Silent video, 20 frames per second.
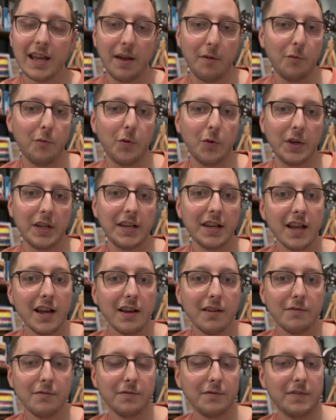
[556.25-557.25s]
and fall in
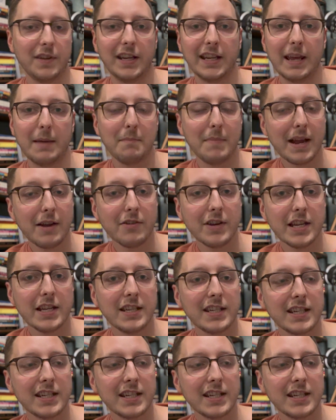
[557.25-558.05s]
love and get married,